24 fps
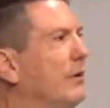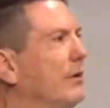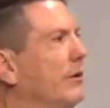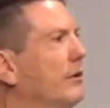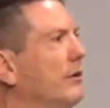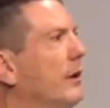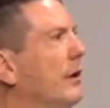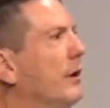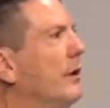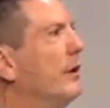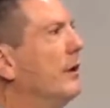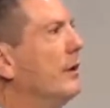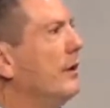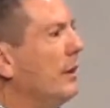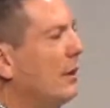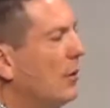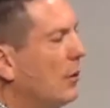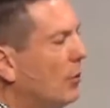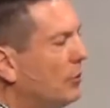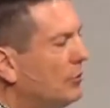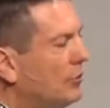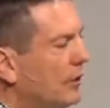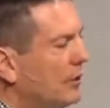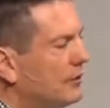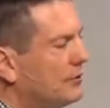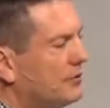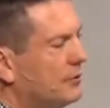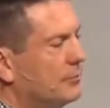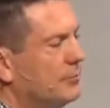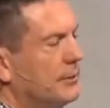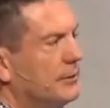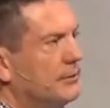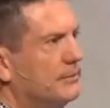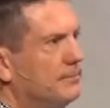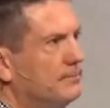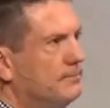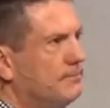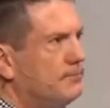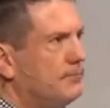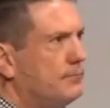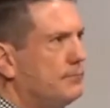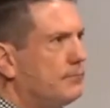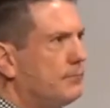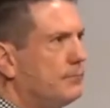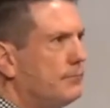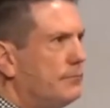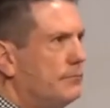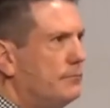in the Old Testament.
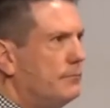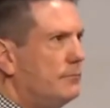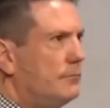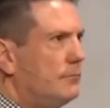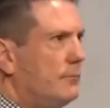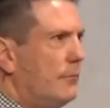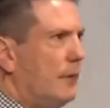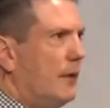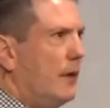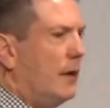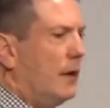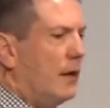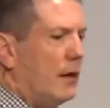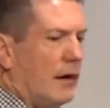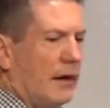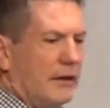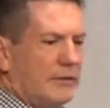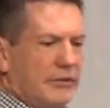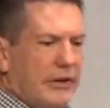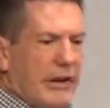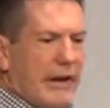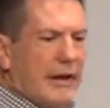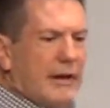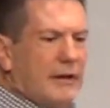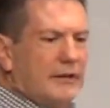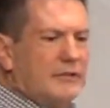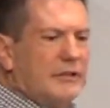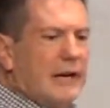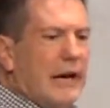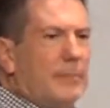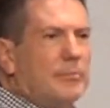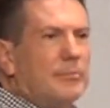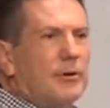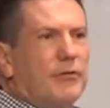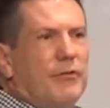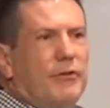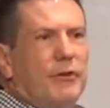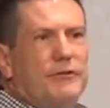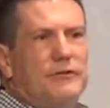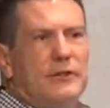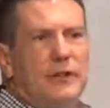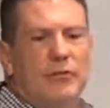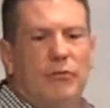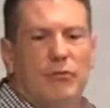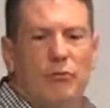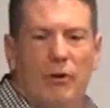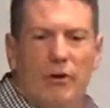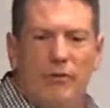In Isaiah chapter
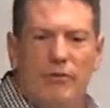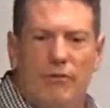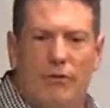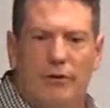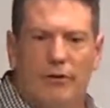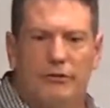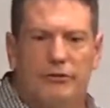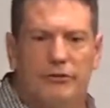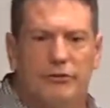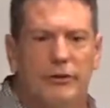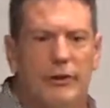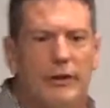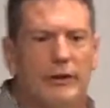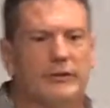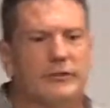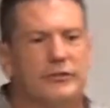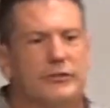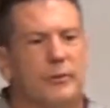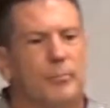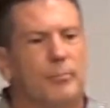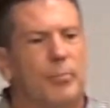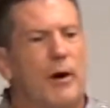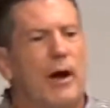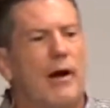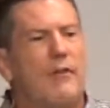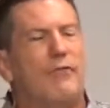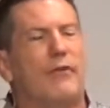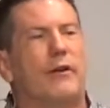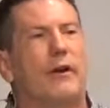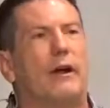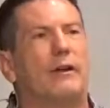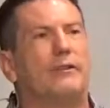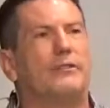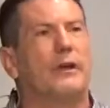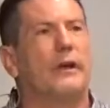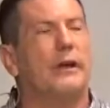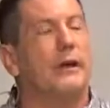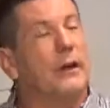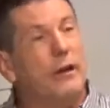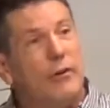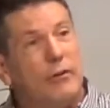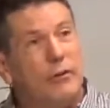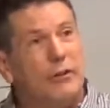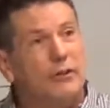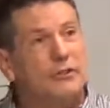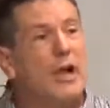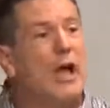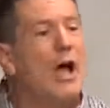53, verse 6, the prophet Isaiah, hear
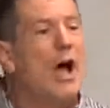this,